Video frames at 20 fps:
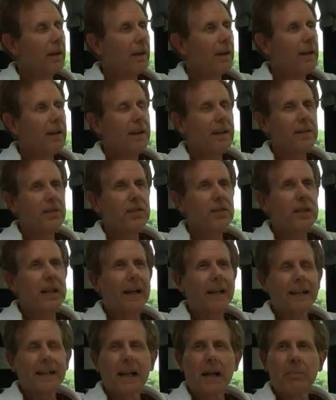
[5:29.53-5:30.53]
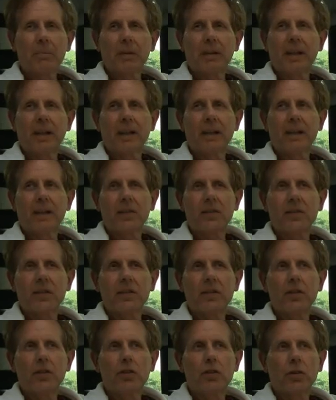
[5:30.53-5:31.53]
And it's not complicated because
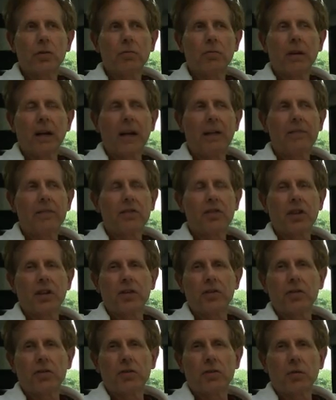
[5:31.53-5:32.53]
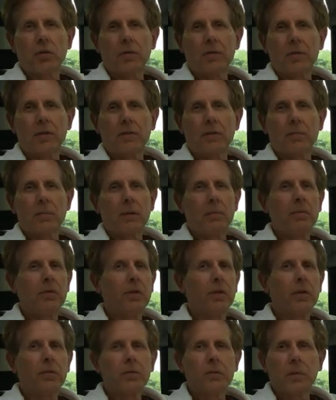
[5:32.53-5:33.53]
then you don't have to change the story for different people.
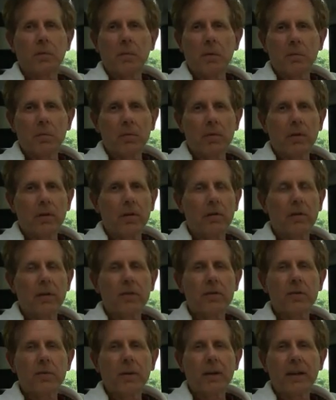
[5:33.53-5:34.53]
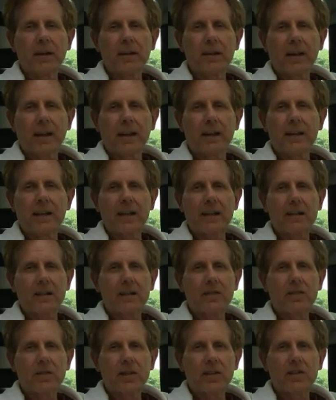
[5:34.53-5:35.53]
You don't have to remember. You don't have to do any of that kind of
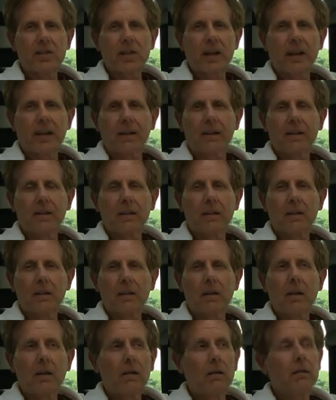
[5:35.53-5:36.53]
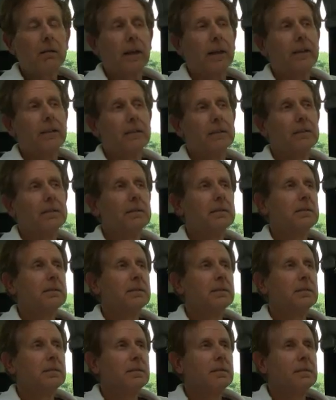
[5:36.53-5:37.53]
nonsense. It's like, oh, okay.
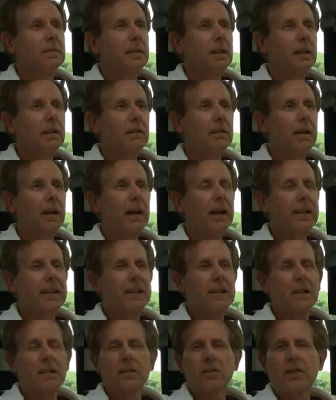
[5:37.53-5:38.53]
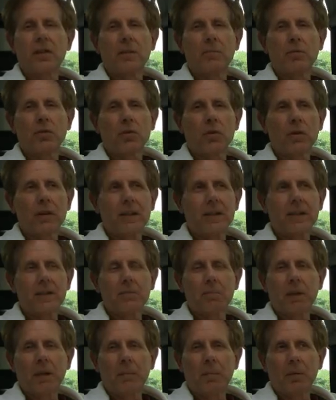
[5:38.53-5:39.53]
I tell the same story to
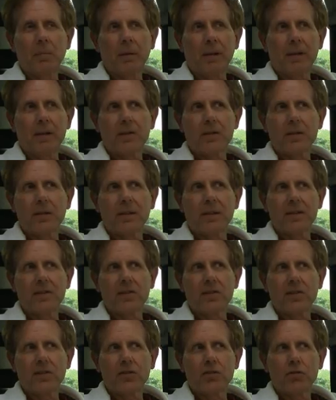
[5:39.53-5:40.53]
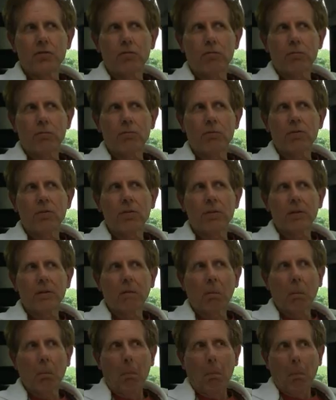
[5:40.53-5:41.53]
10 people because it's the truth.
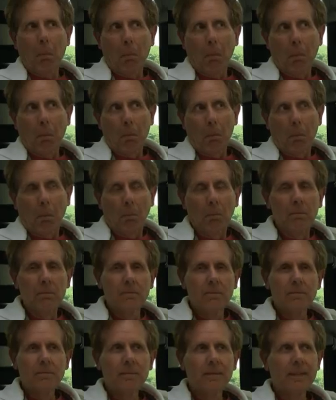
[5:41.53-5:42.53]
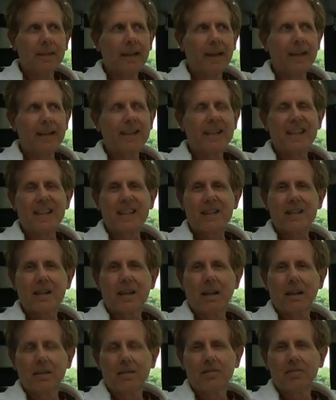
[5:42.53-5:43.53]
And it's
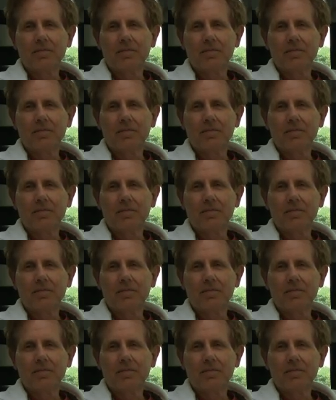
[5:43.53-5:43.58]
easy.